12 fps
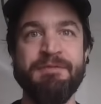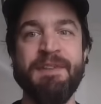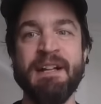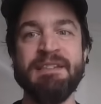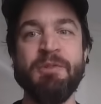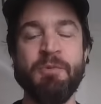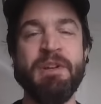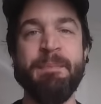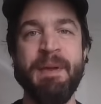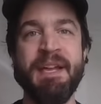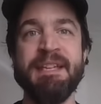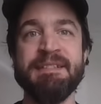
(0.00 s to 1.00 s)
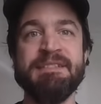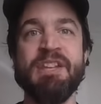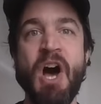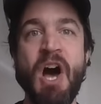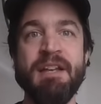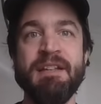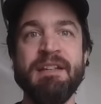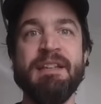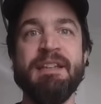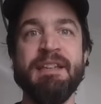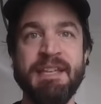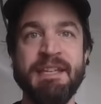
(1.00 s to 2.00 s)
The fact that Winnipeg is not
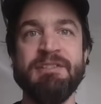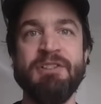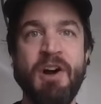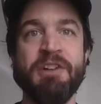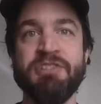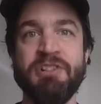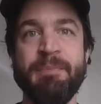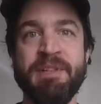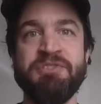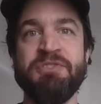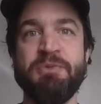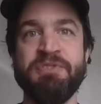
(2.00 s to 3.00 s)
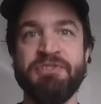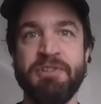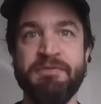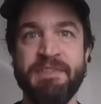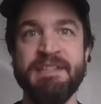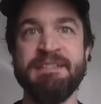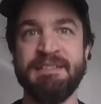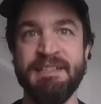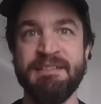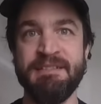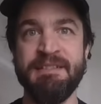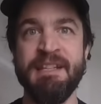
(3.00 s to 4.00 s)
in long-term injured reserve this
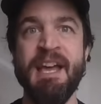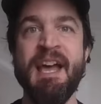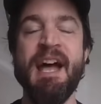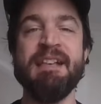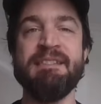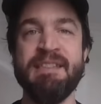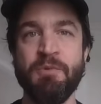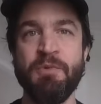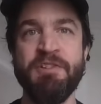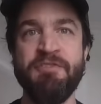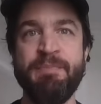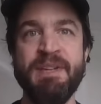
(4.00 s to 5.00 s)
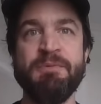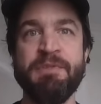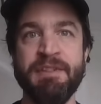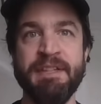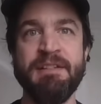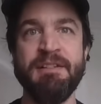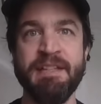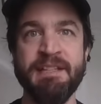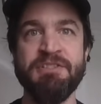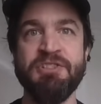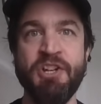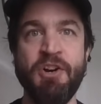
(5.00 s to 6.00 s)
season, as they would have been with Little
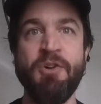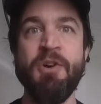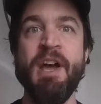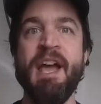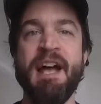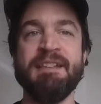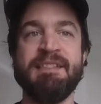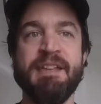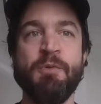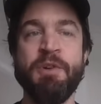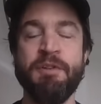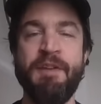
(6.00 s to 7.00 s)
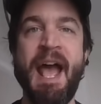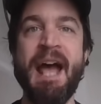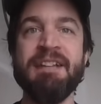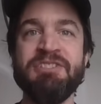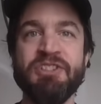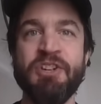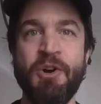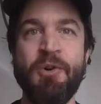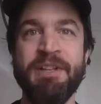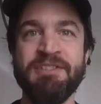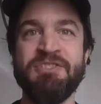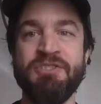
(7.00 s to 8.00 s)
in tow, as they would have had to
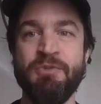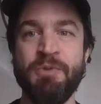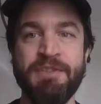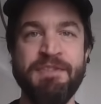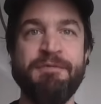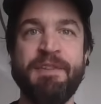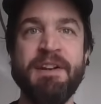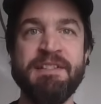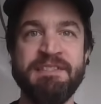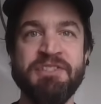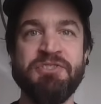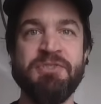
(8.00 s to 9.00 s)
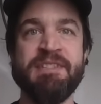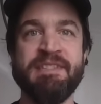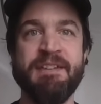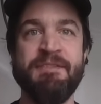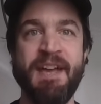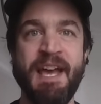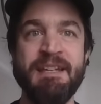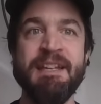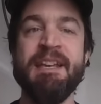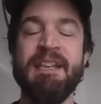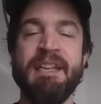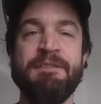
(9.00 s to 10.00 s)
go into with the various injuries they've had
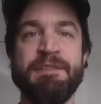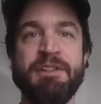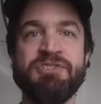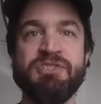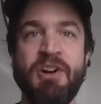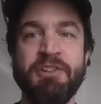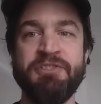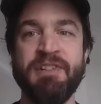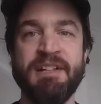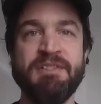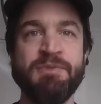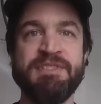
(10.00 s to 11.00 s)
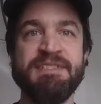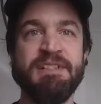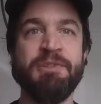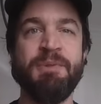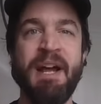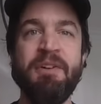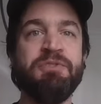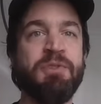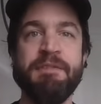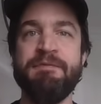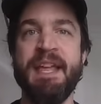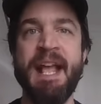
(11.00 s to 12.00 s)
if Little's contract was still around,
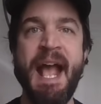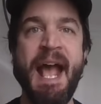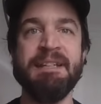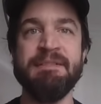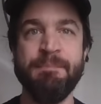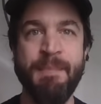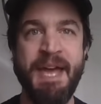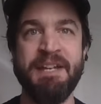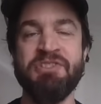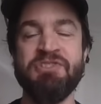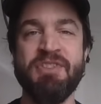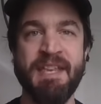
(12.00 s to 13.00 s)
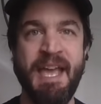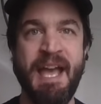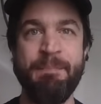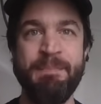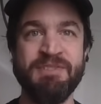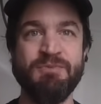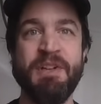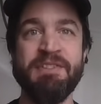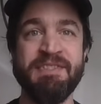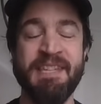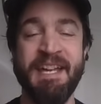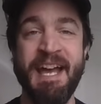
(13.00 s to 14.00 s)
or if they hadn't managed the cap as well
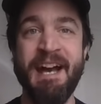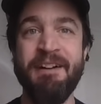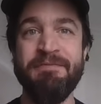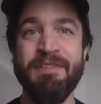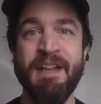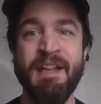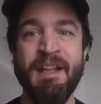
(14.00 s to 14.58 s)
as they have,